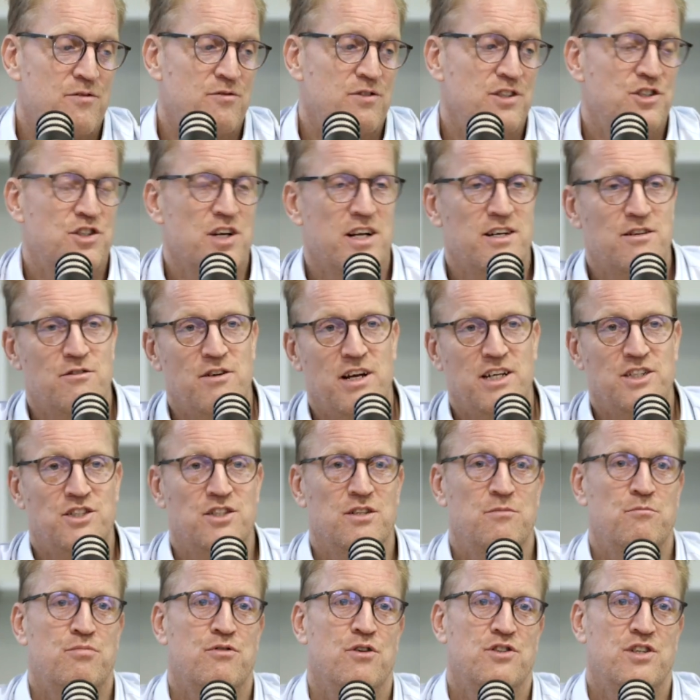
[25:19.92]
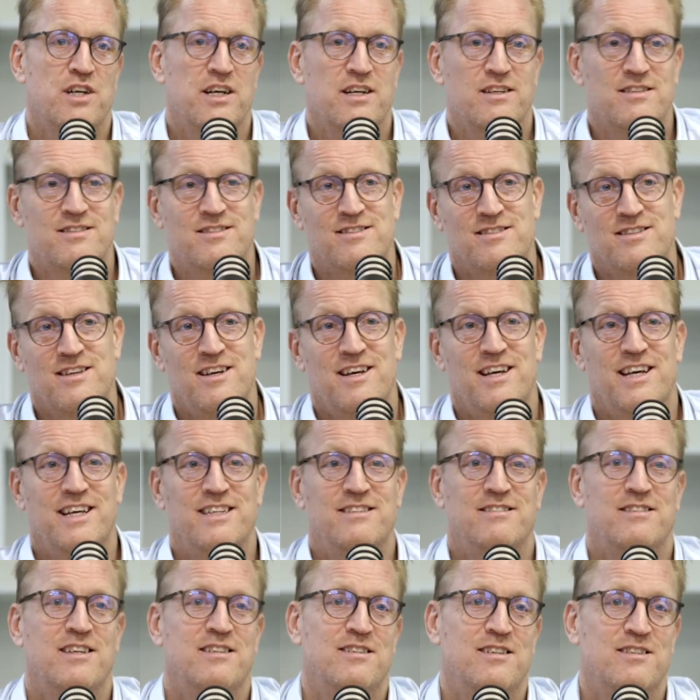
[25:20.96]
regeneration projects in
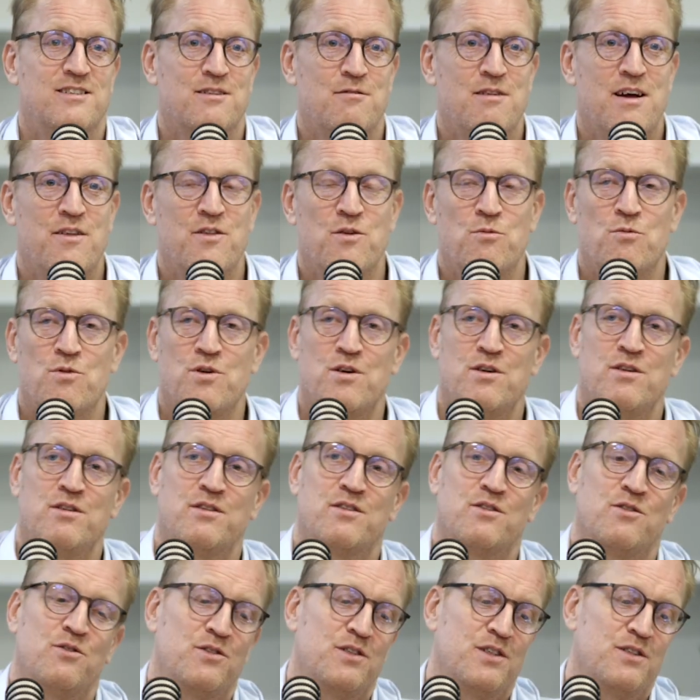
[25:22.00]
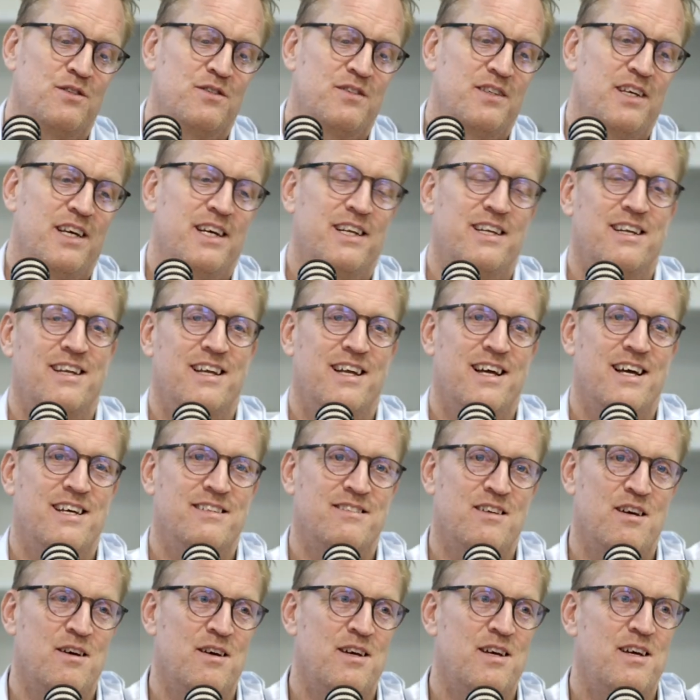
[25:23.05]
cities around the world, or do you see it
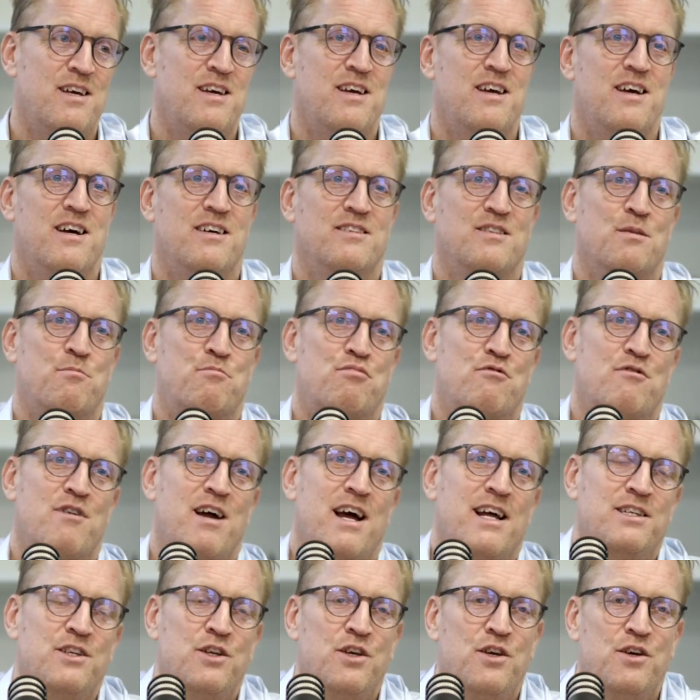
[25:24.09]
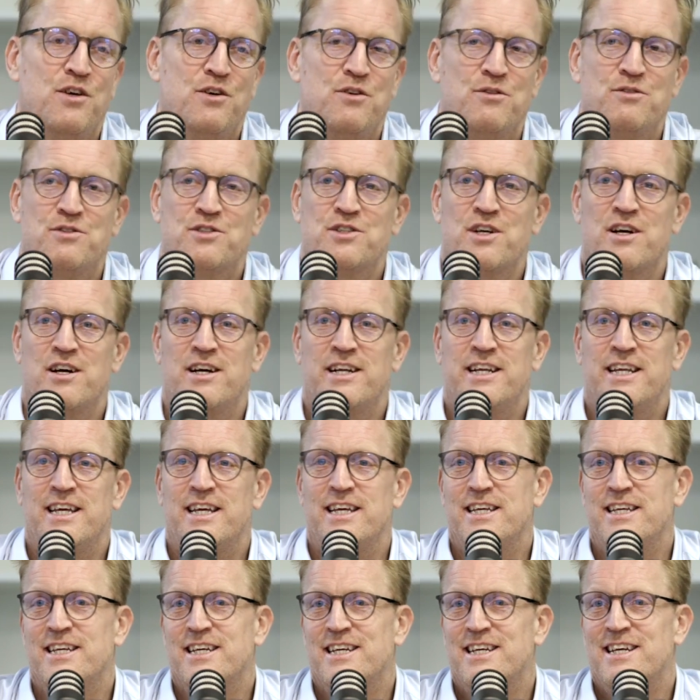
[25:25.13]
as a brand new,
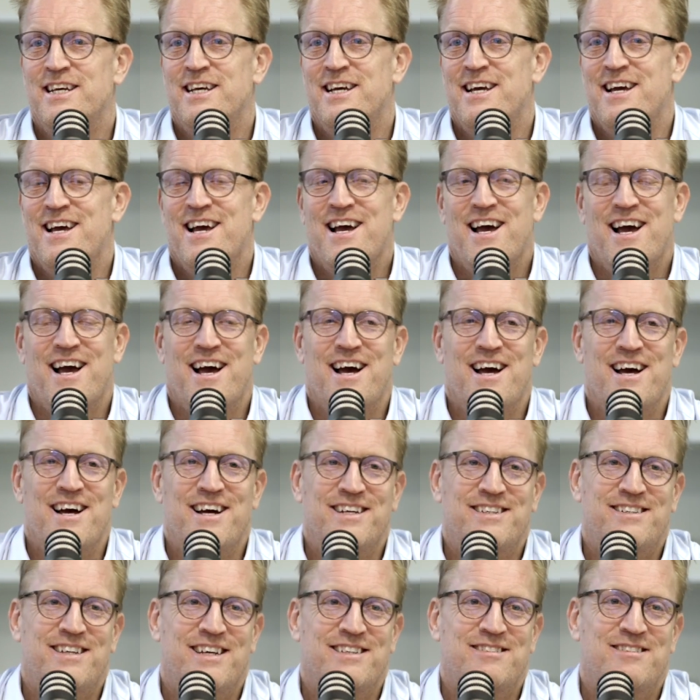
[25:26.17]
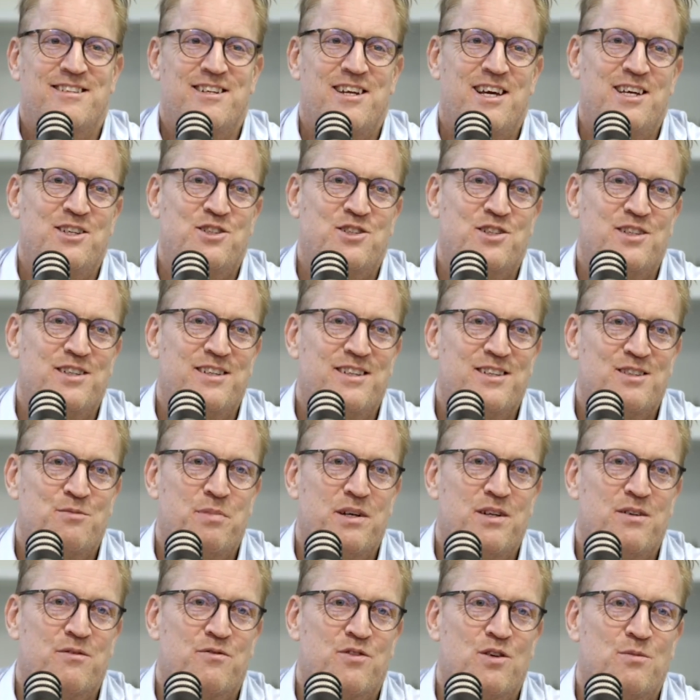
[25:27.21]
shiny destination that's
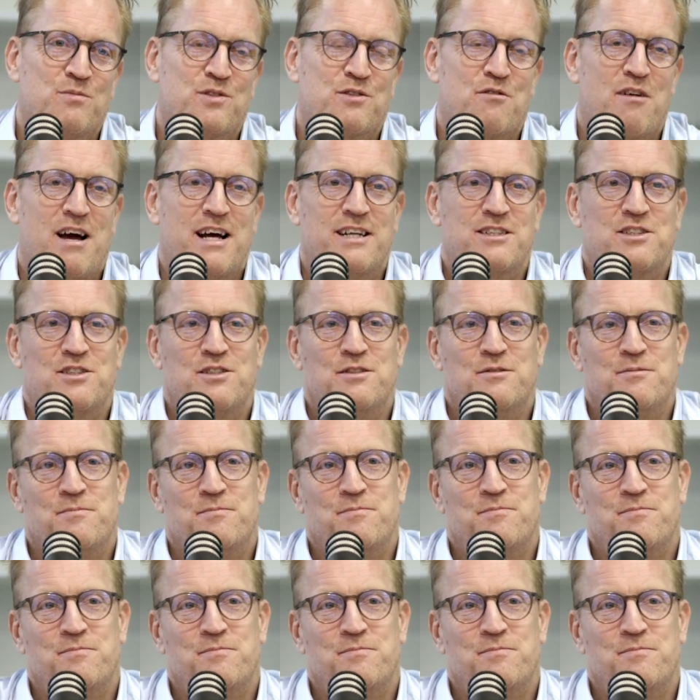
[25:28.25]
built from scratch?